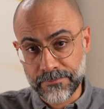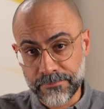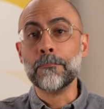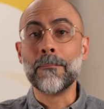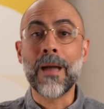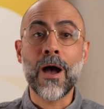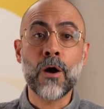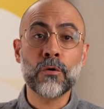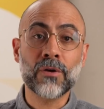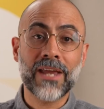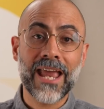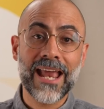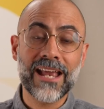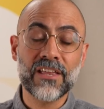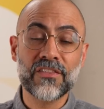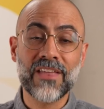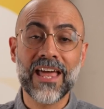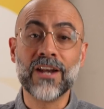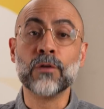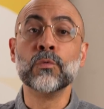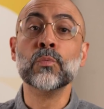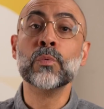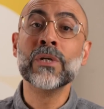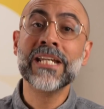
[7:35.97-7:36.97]
Mount Gay
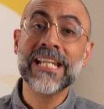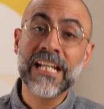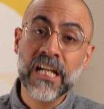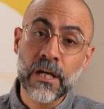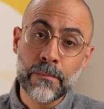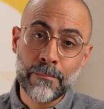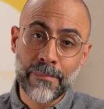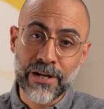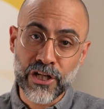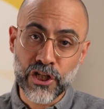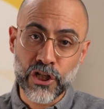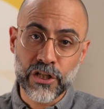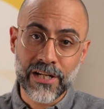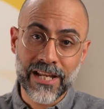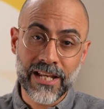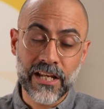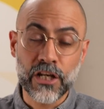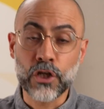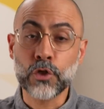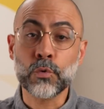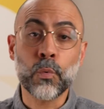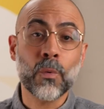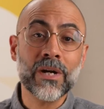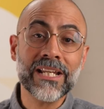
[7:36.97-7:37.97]
then recommissioned it
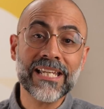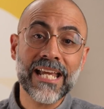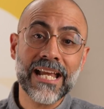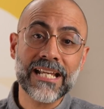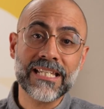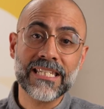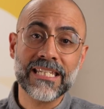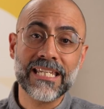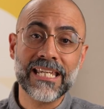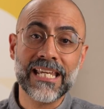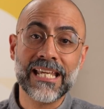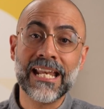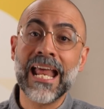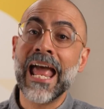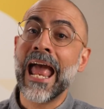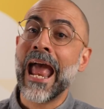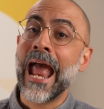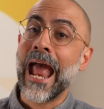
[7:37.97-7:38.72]
in 2018,